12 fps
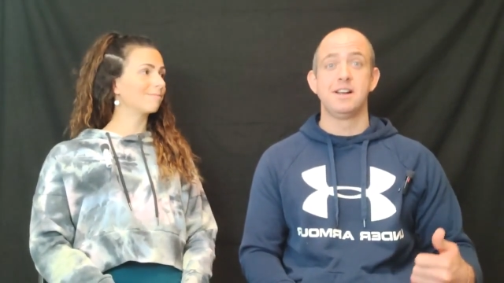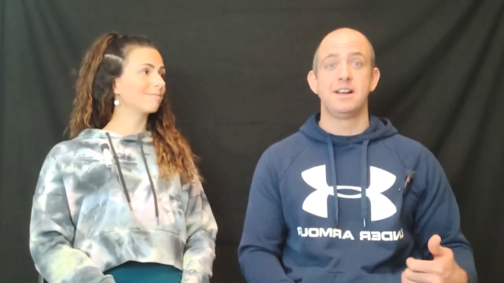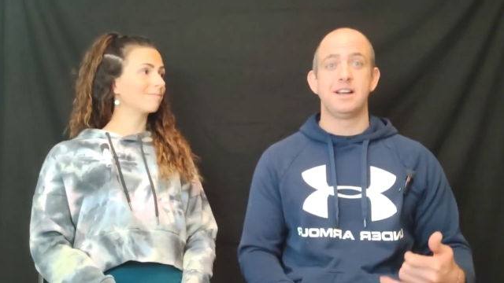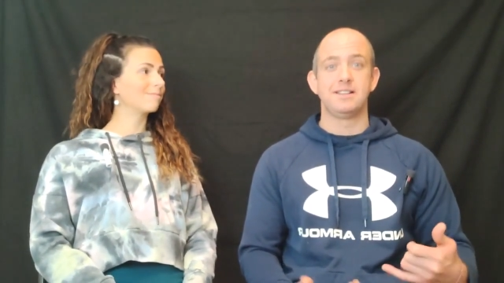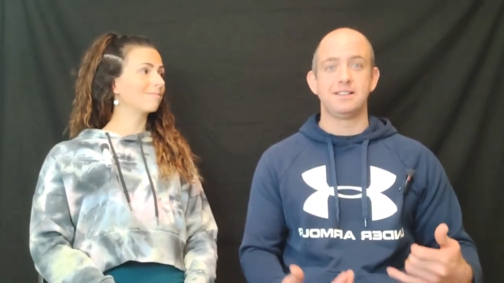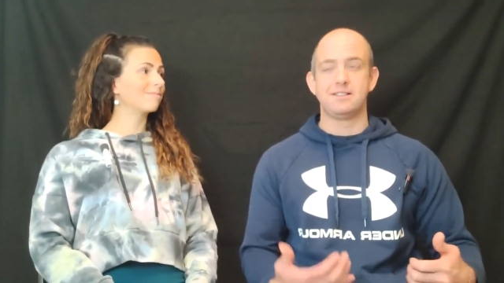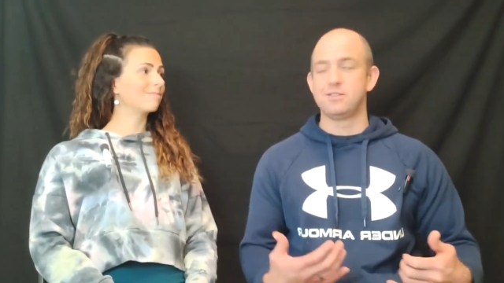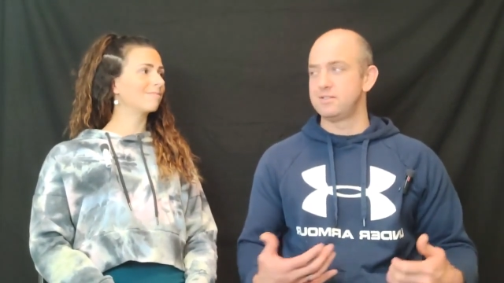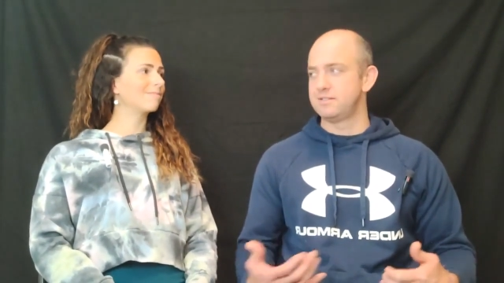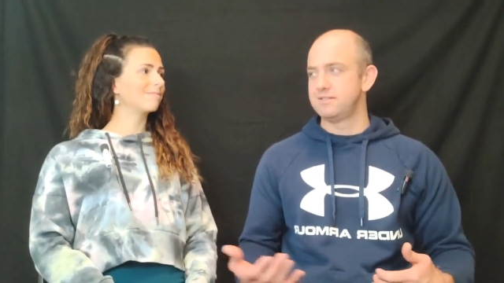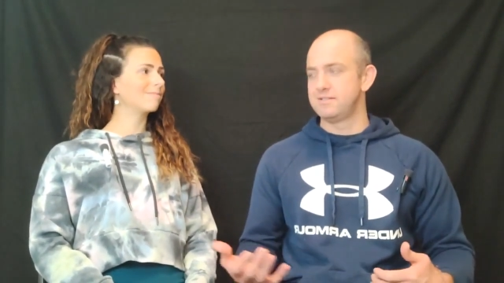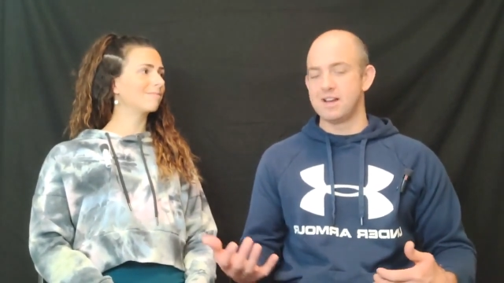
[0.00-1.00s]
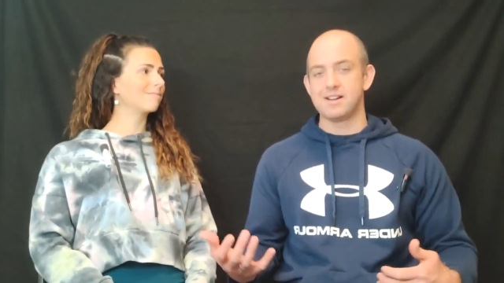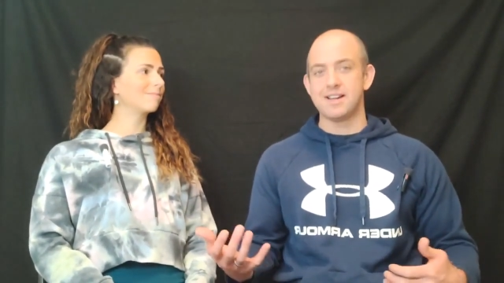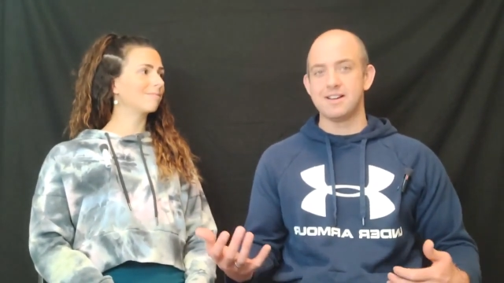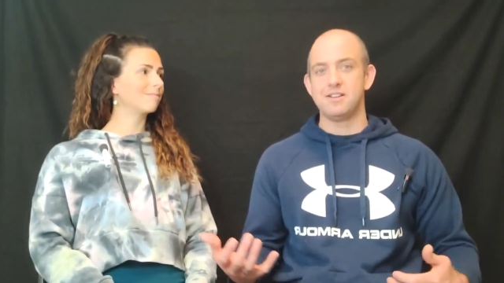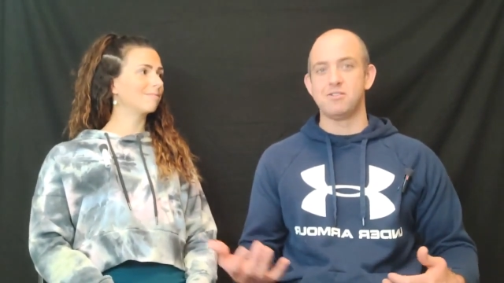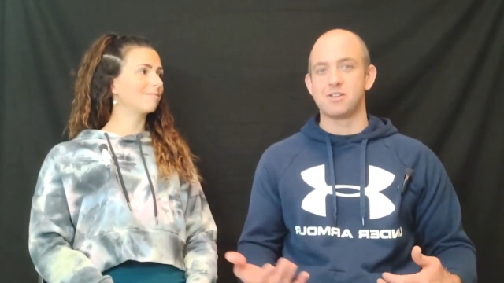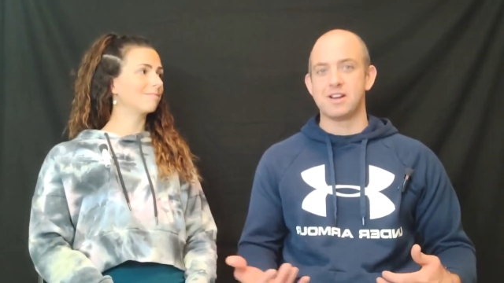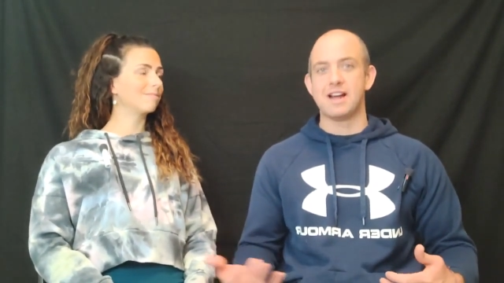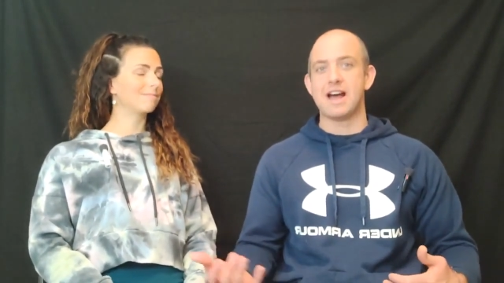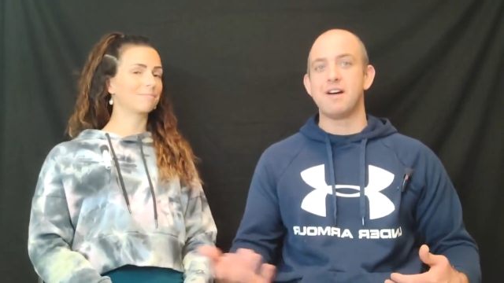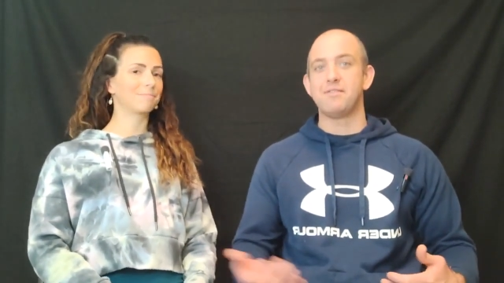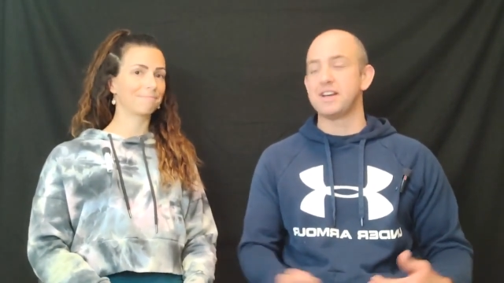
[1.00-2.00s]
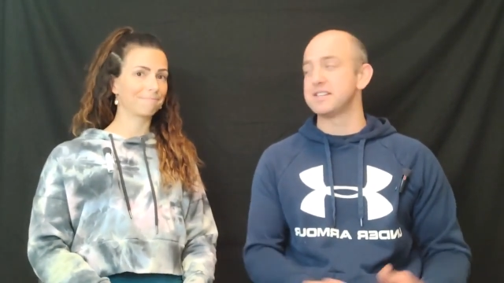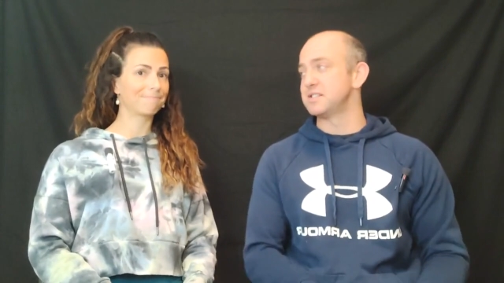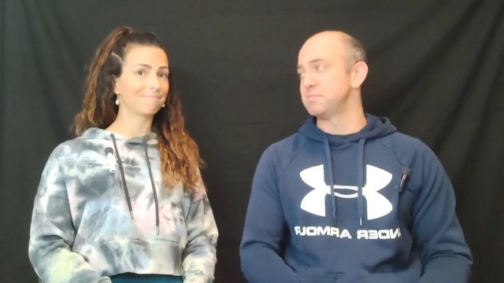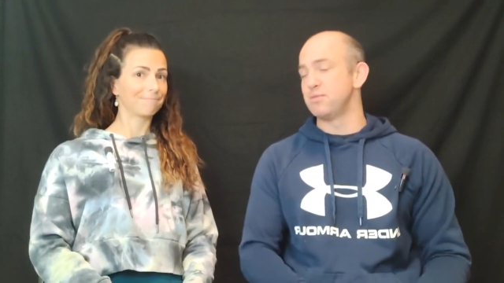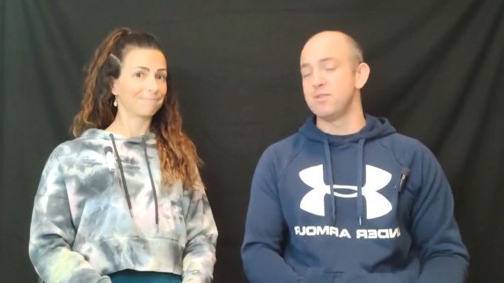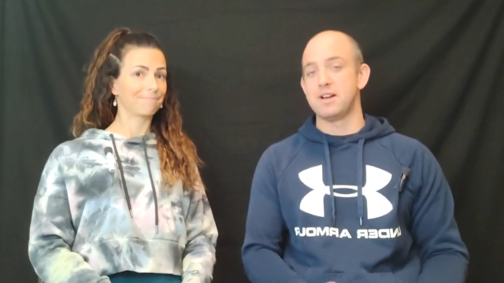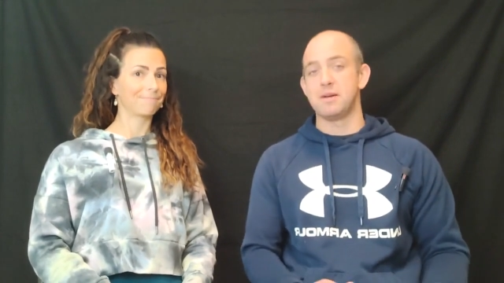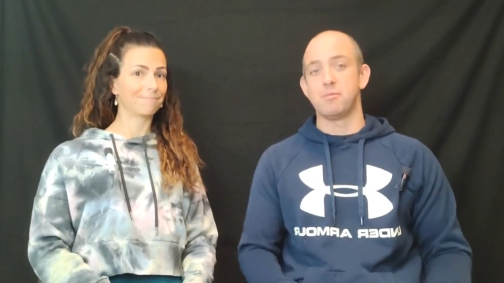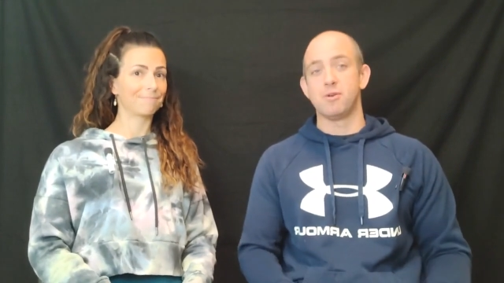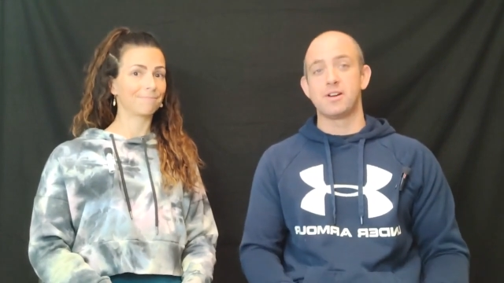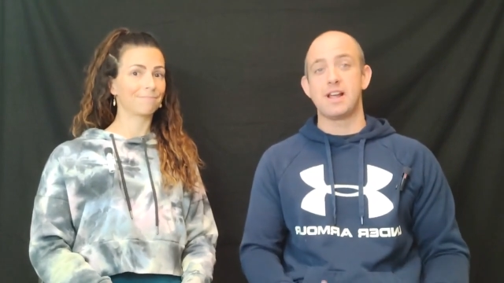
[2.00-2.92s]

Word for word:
Speaker 1: And again, you're going to have that support network.